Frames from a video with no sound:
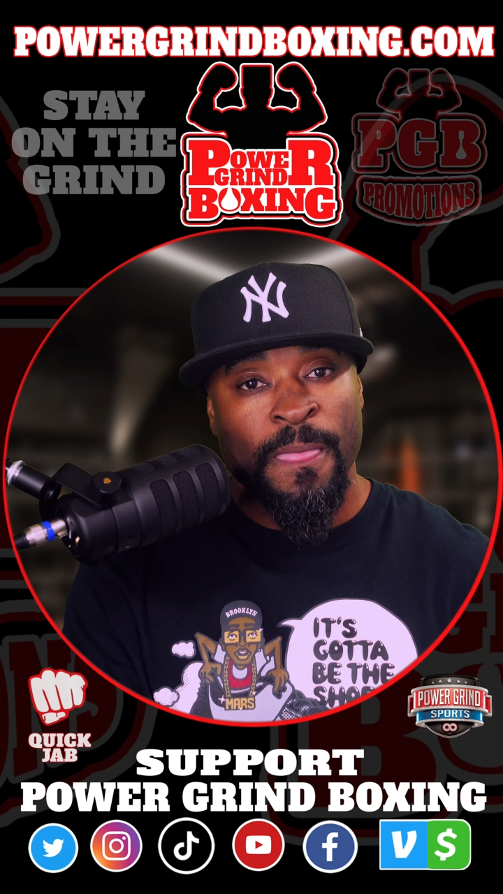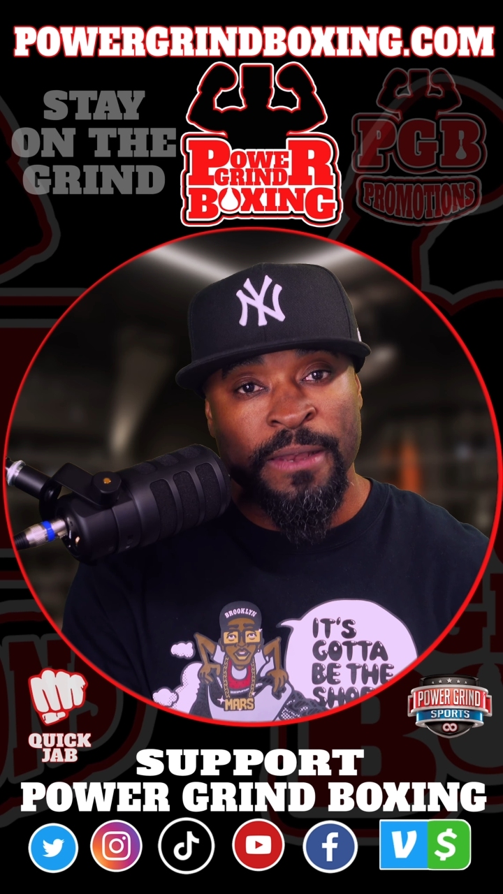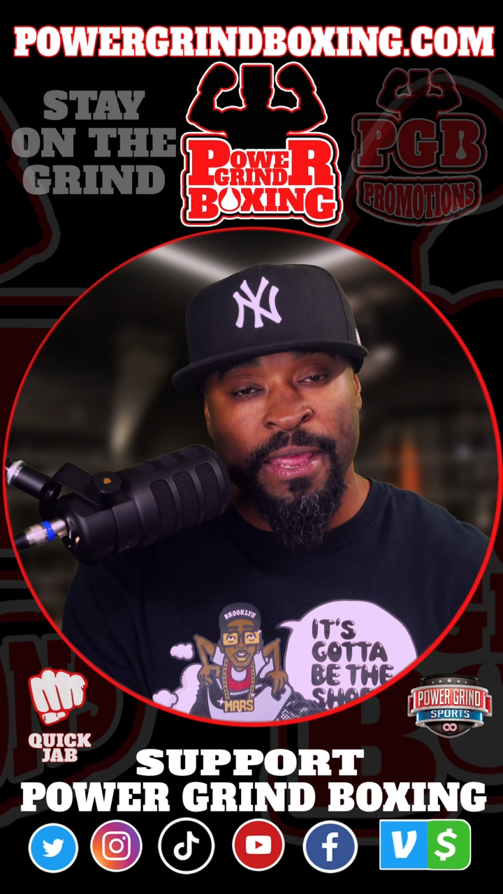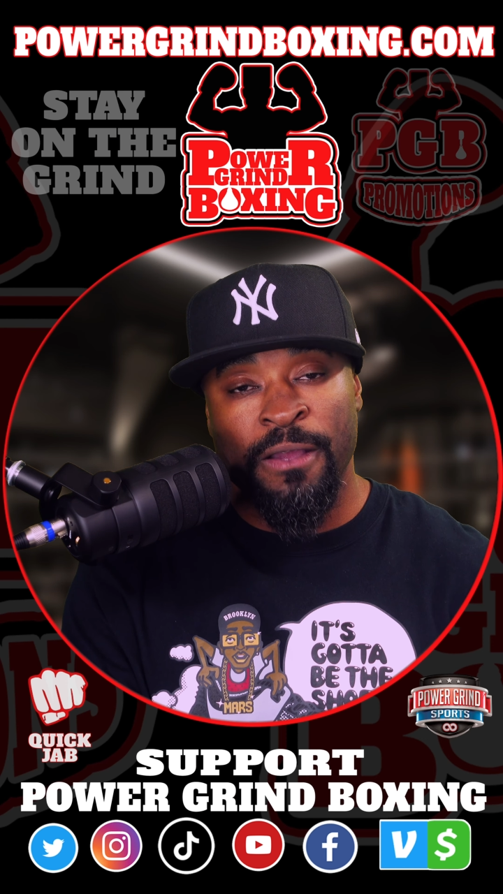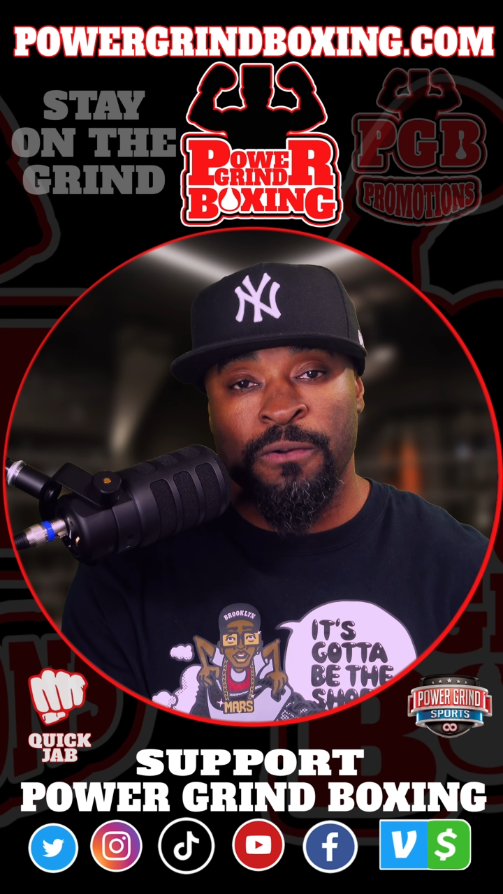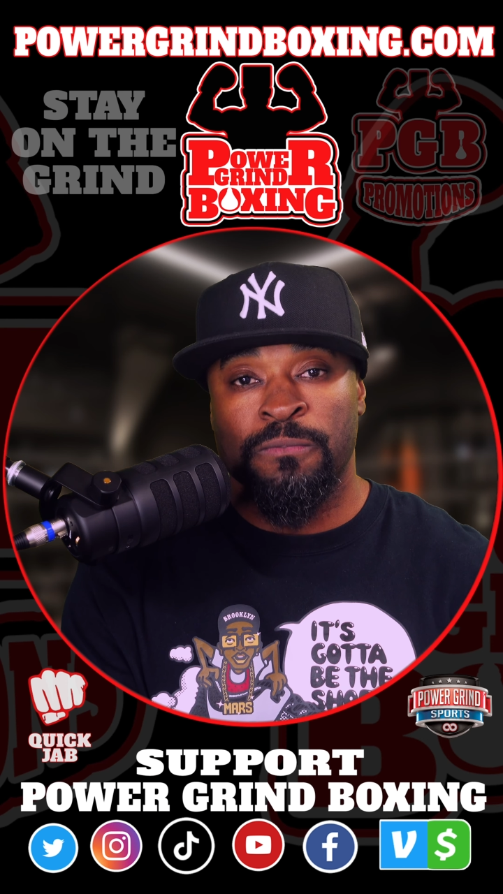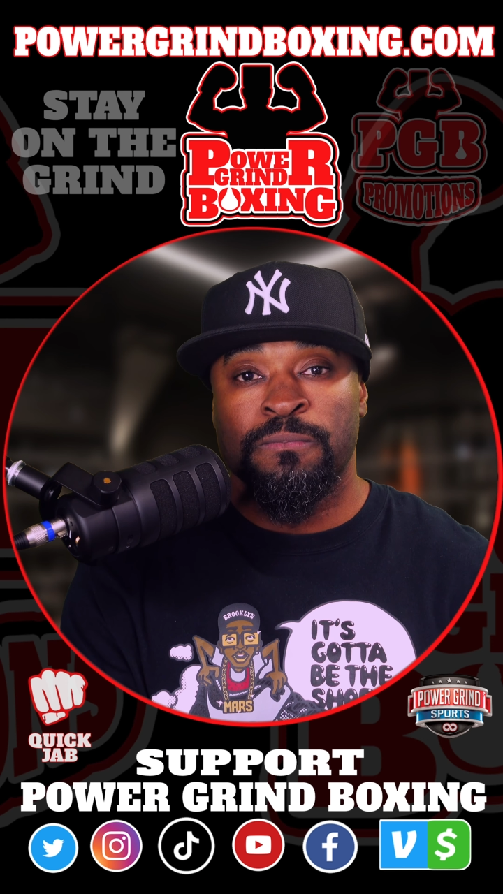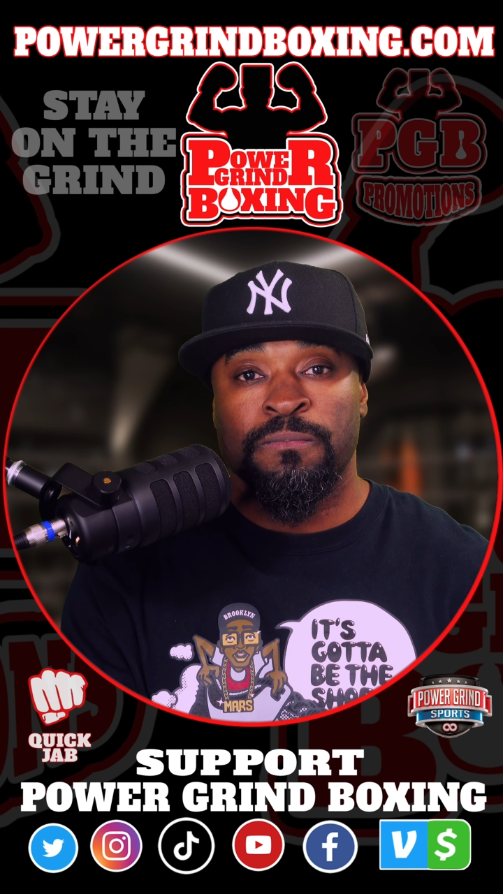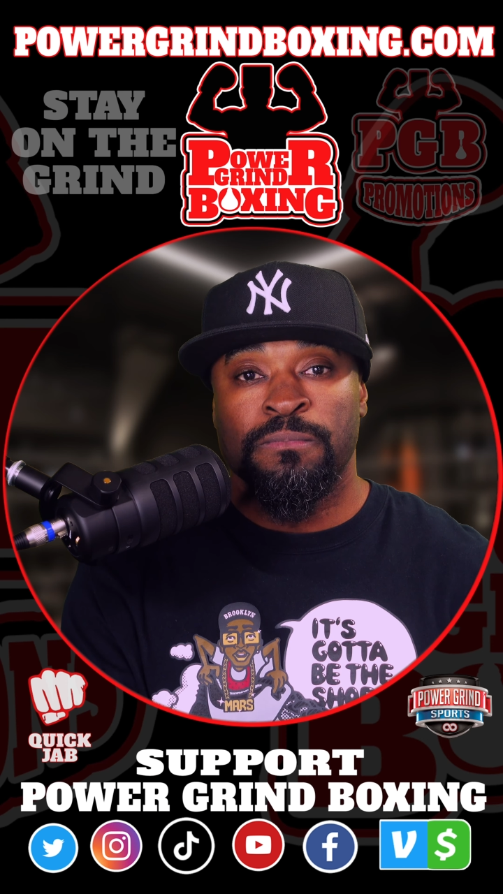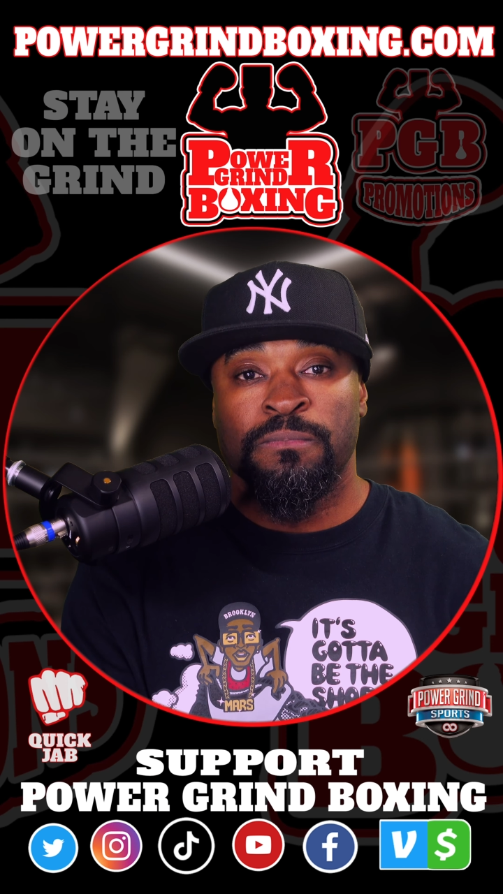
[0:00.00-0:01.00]
Now,
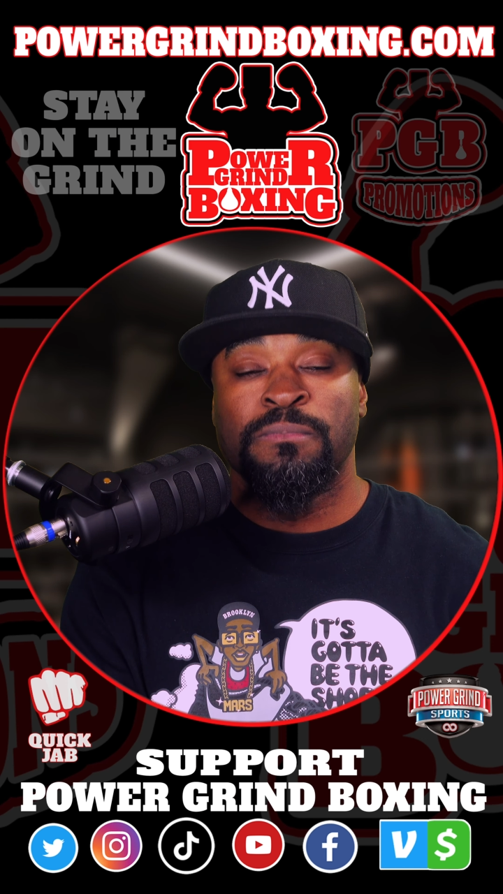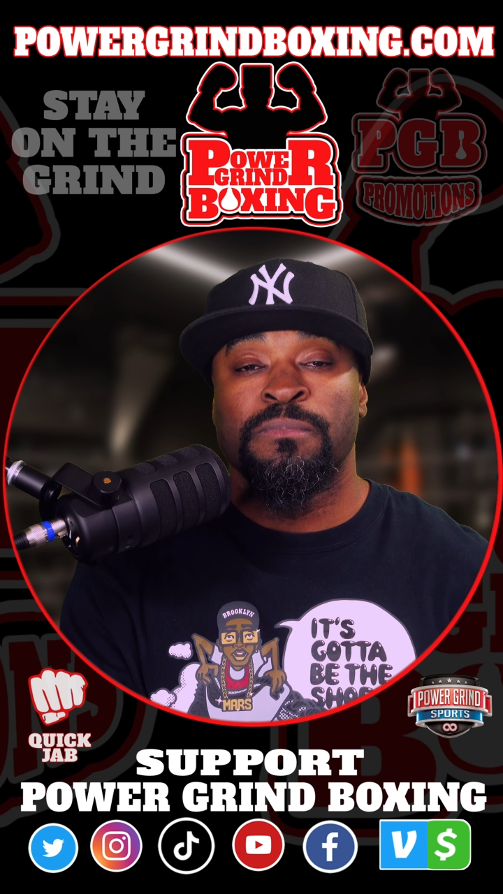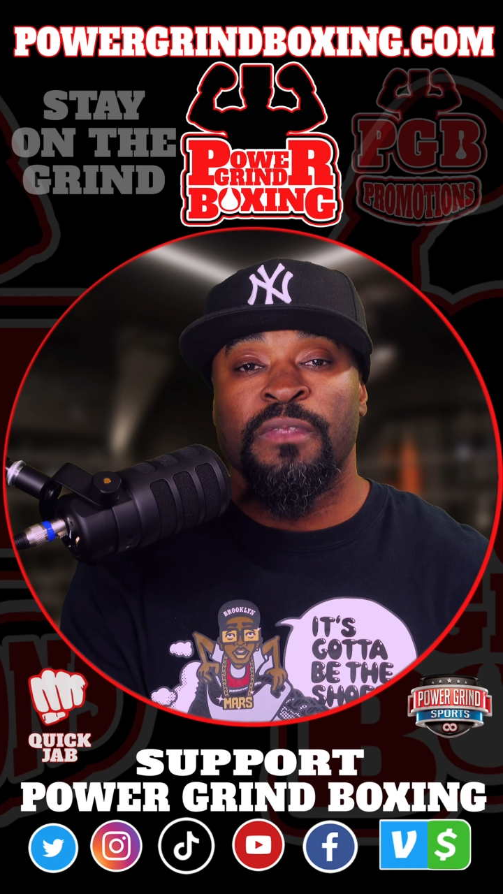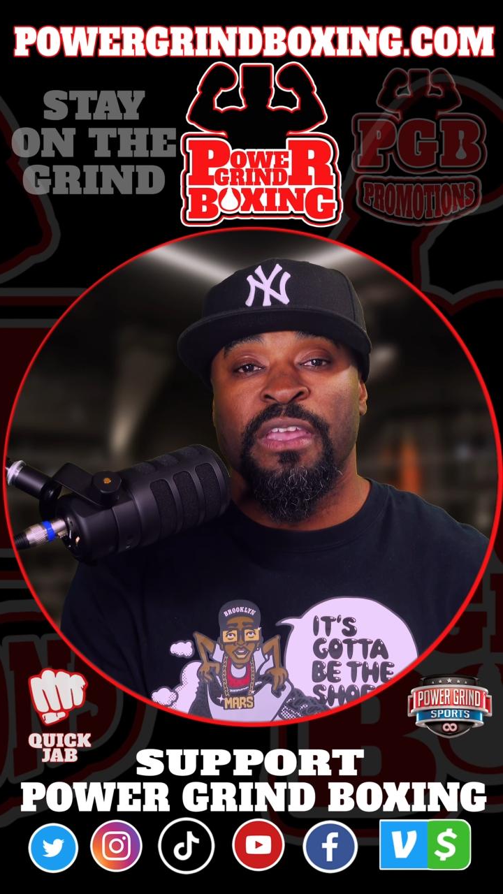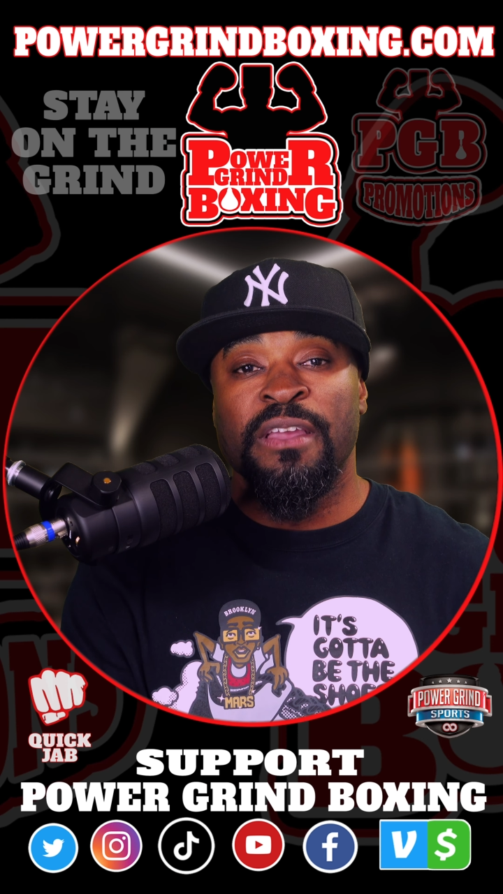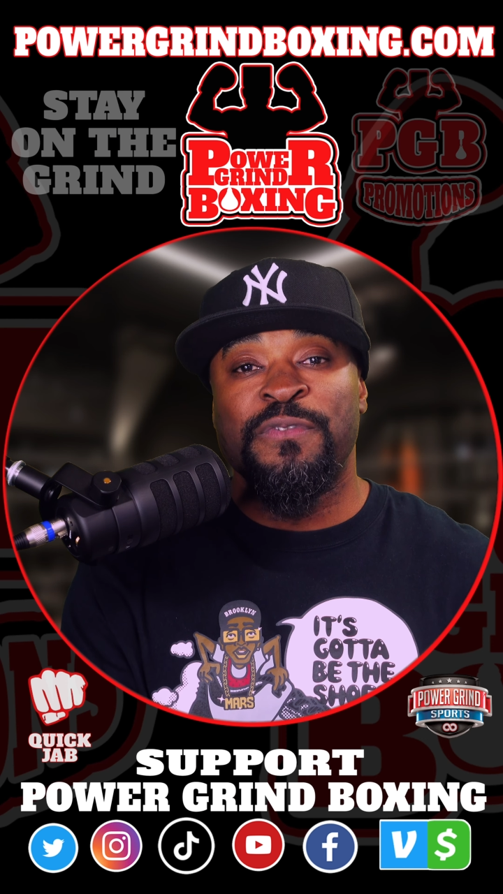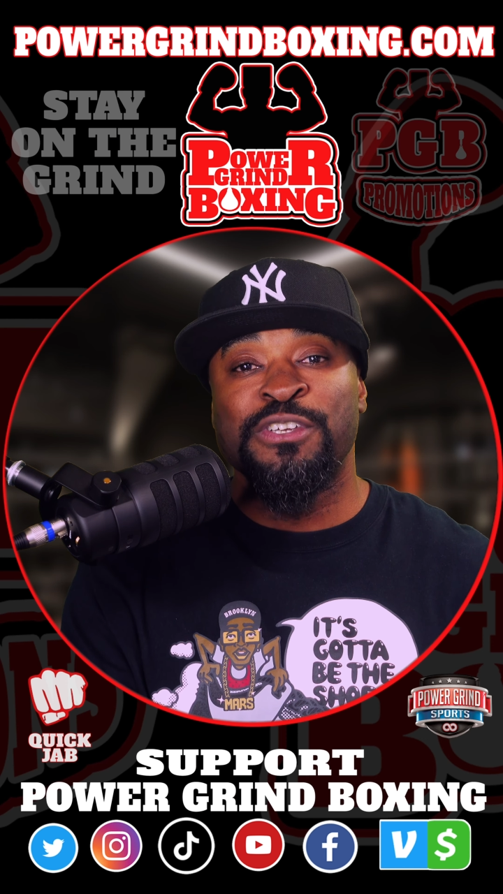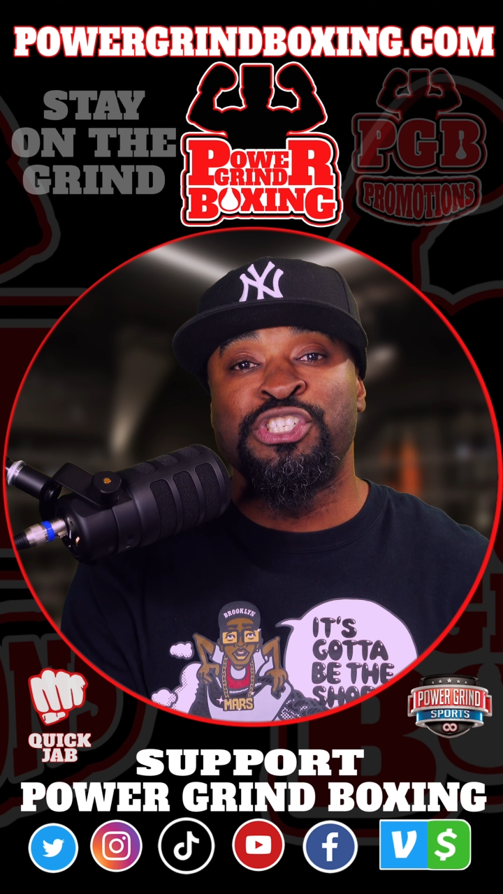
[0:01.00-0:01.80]
if a